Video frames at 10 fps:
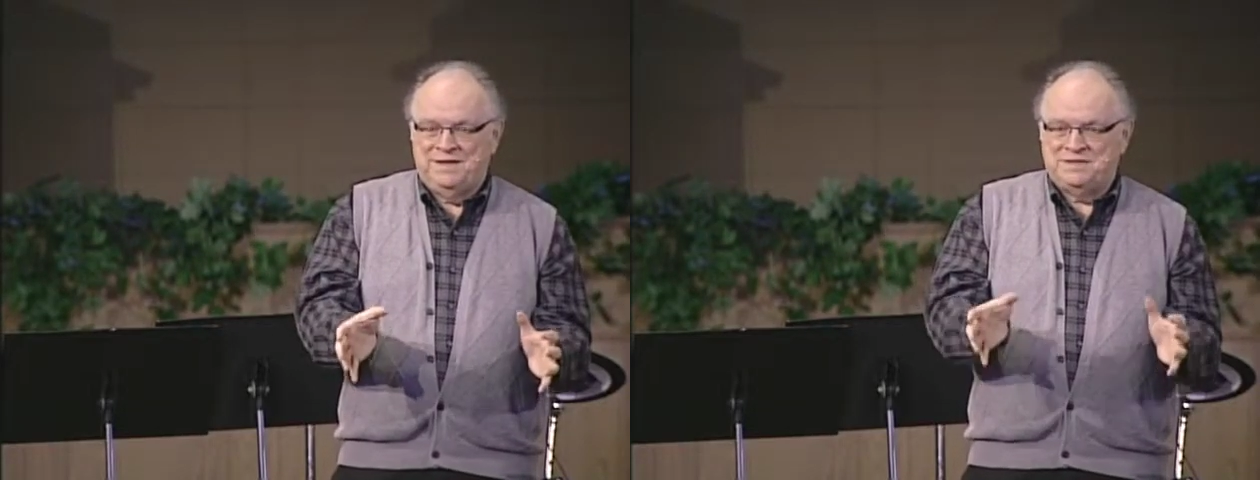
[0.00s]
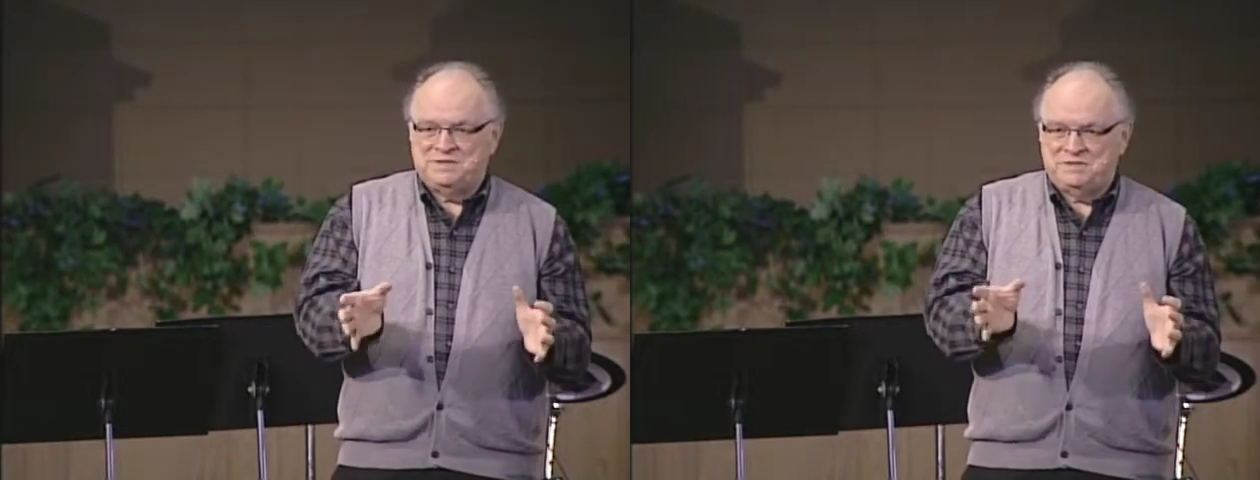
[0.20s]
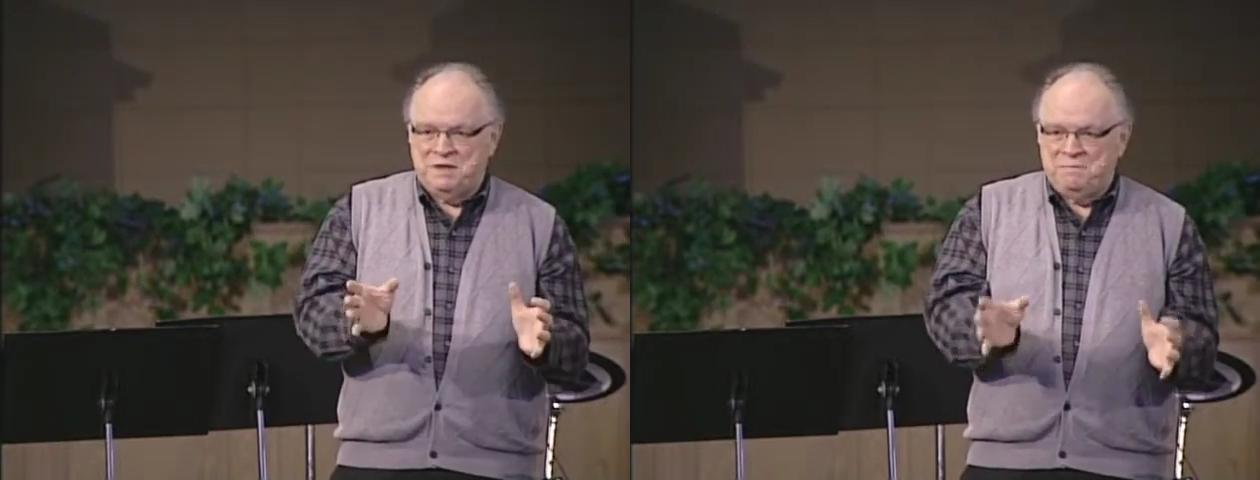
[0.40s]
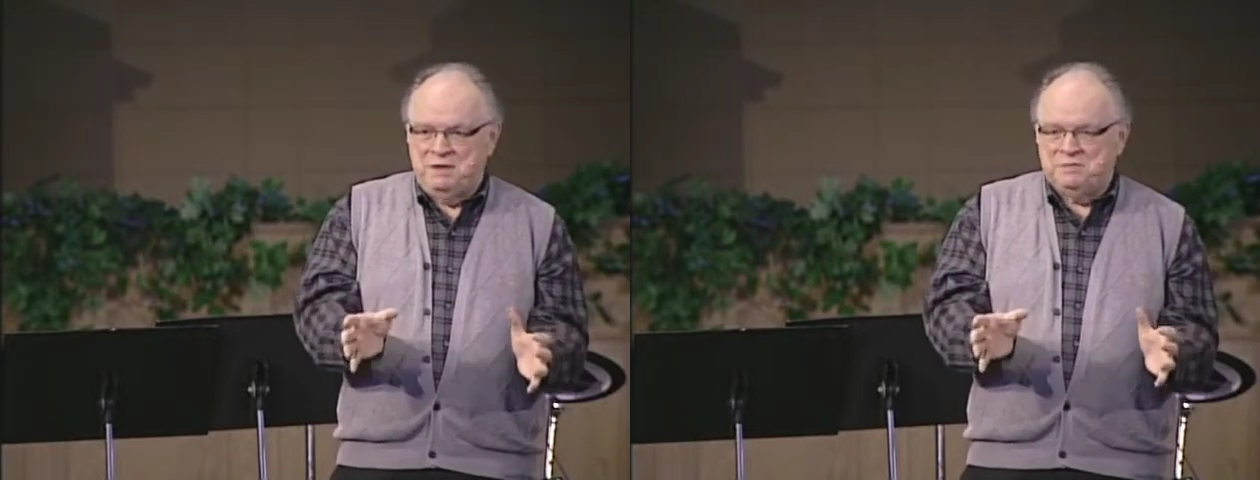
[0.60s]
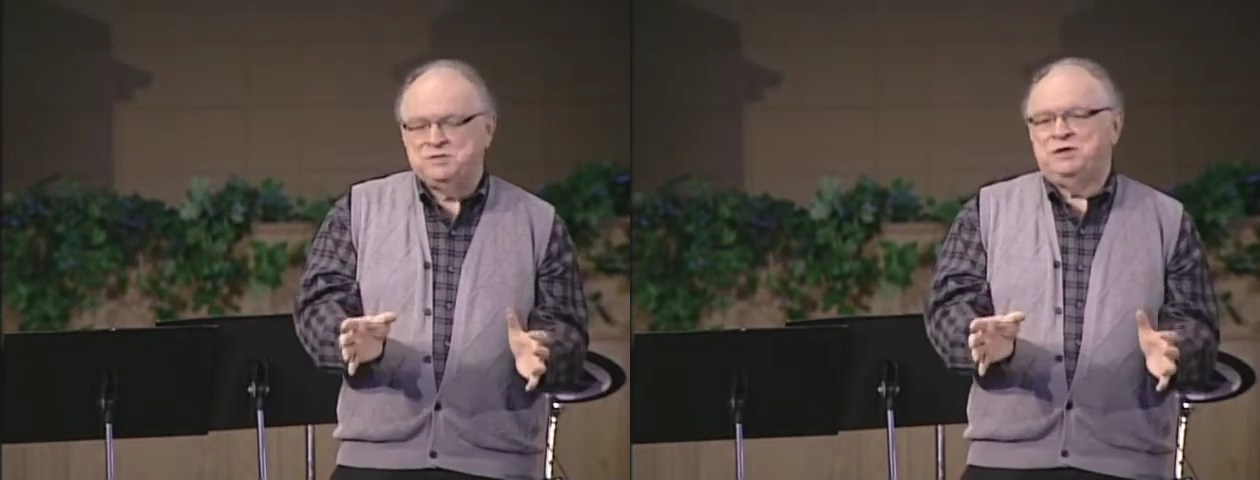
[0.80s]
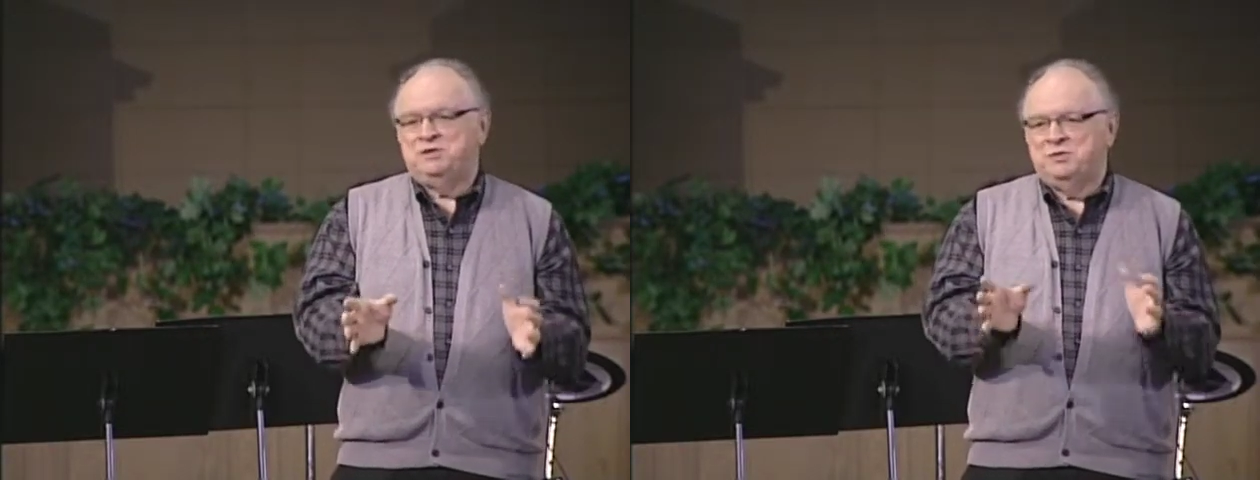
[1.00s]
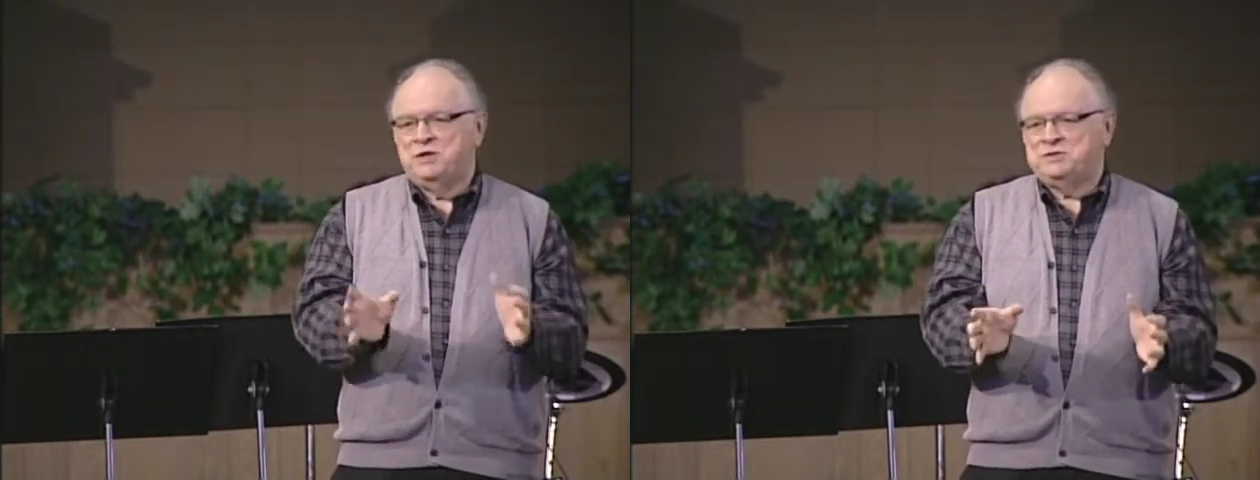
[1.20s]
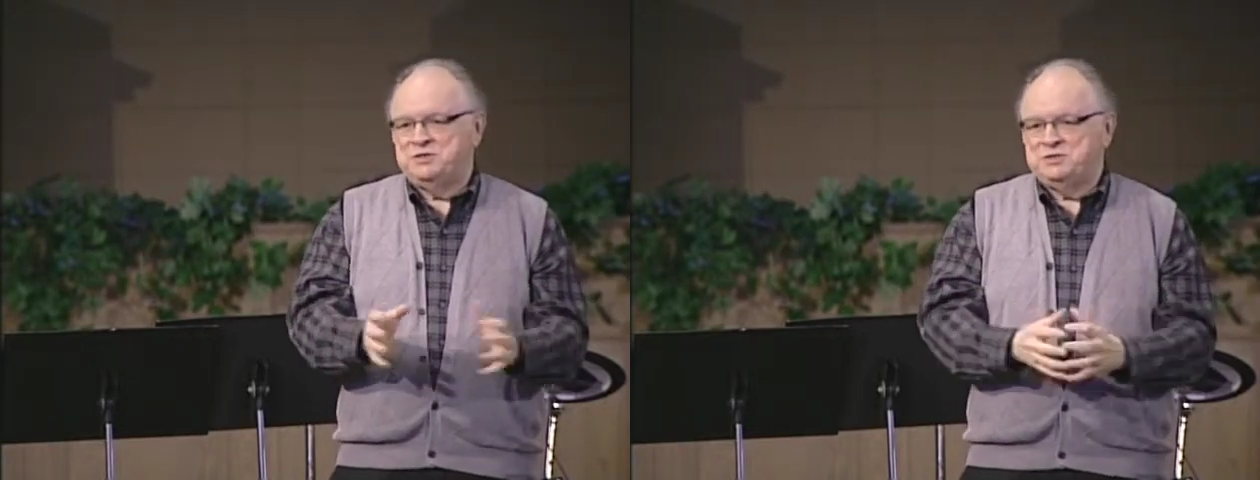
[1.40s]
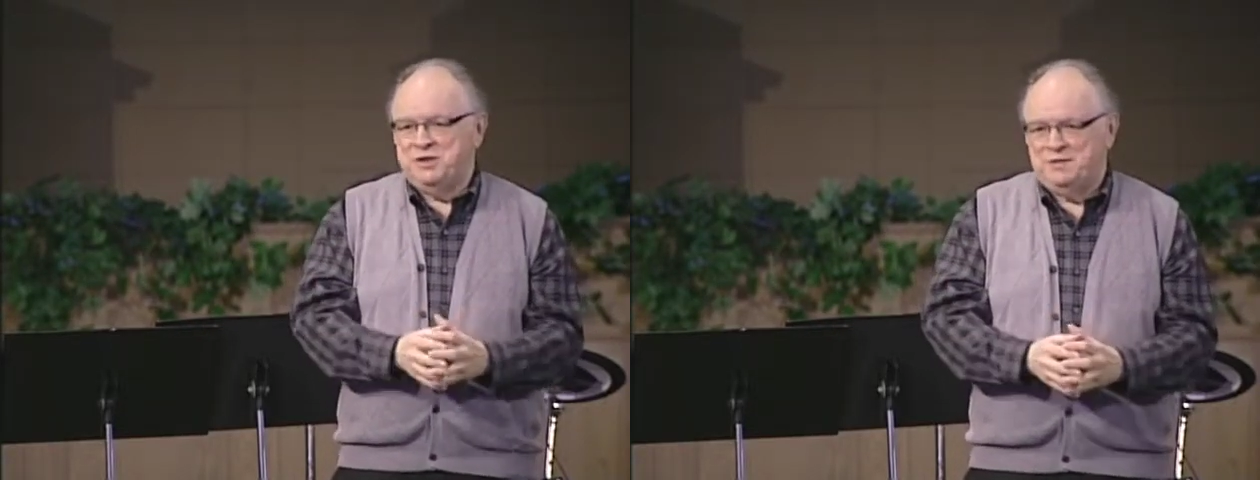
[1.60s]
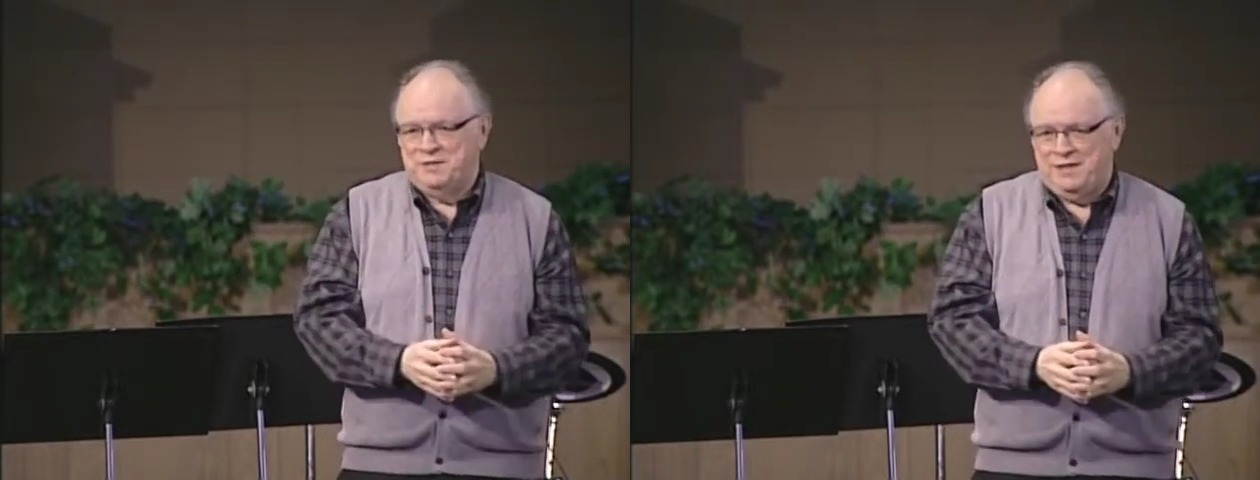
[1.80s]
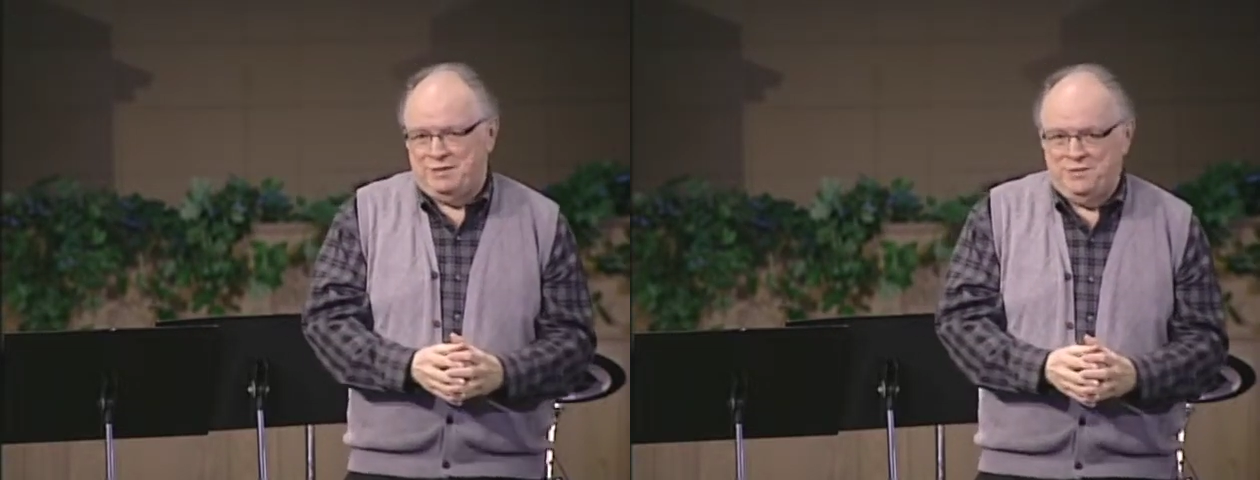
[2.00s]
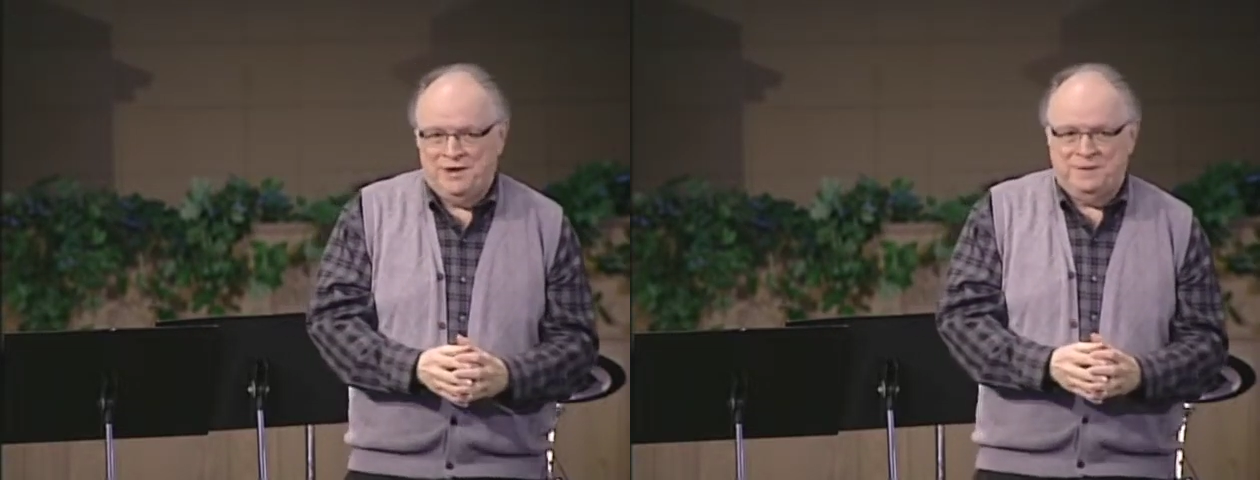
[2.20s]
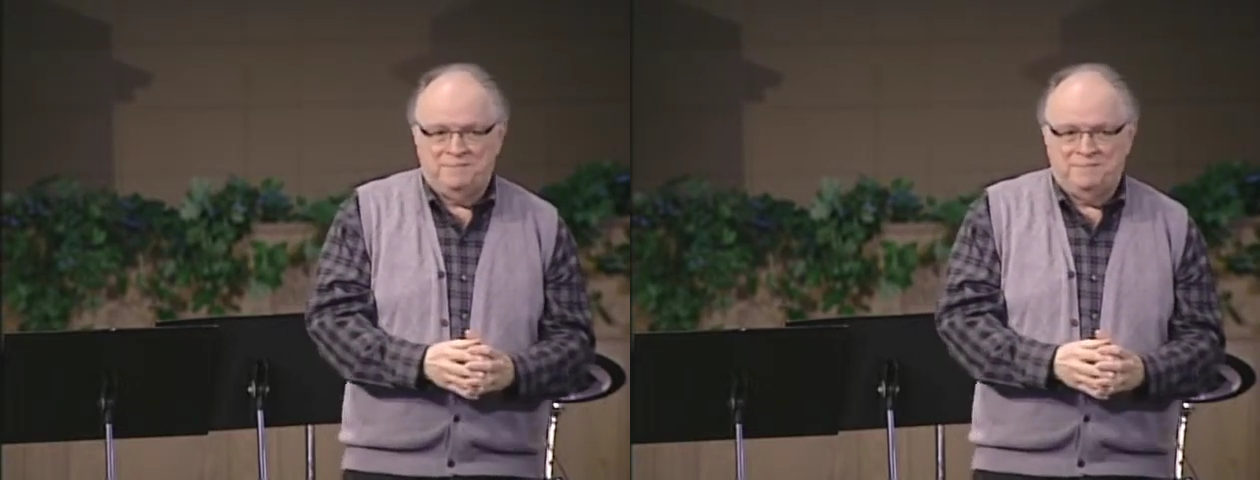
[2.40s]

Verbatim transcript: And some people said Christians are that way